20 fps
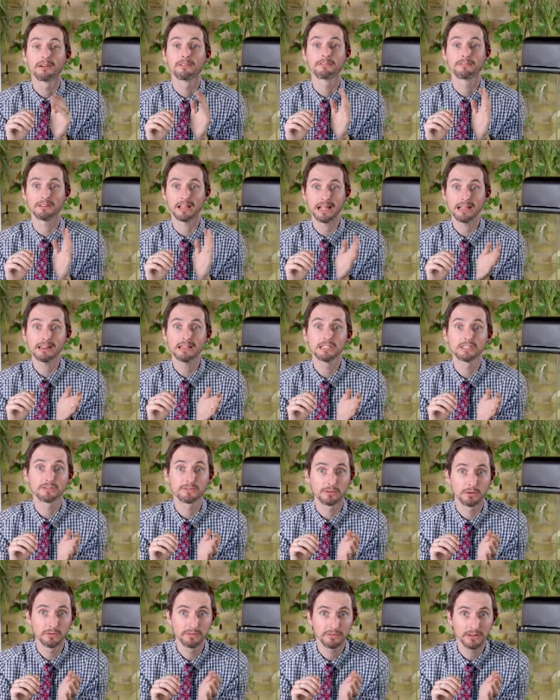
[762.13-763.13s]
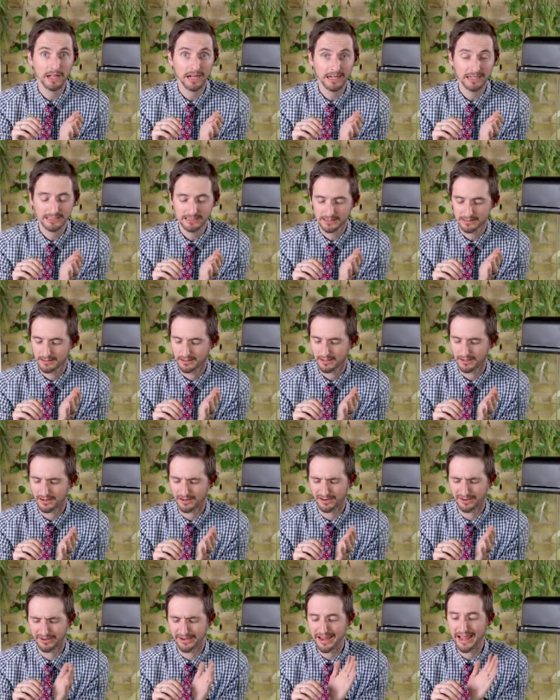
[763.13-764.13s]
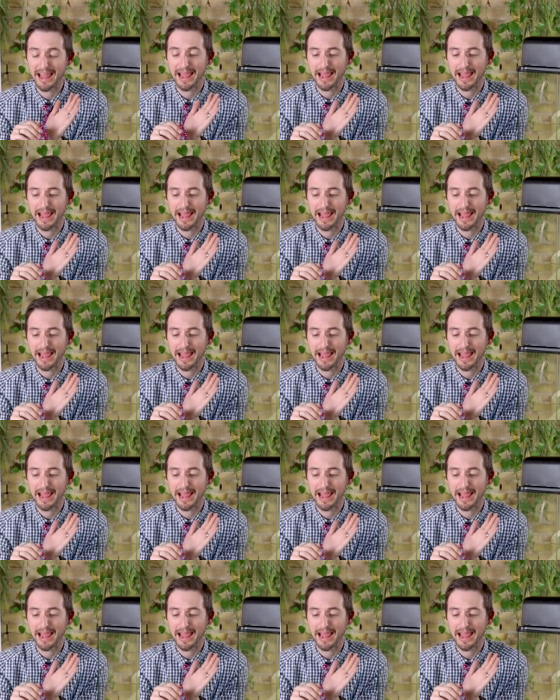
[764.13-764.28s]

Flightless fruit flies are an